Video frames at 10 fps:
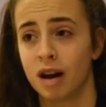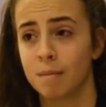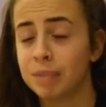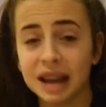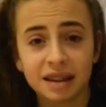
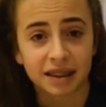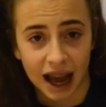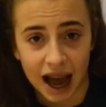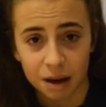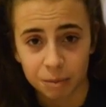be
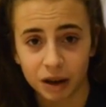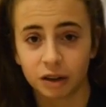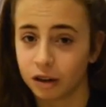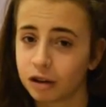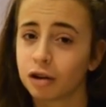sad, because
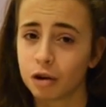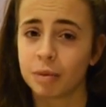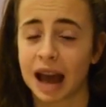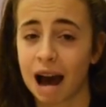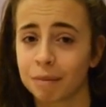you should all
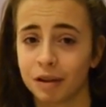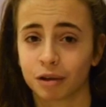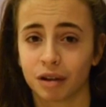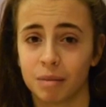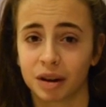be happy for him,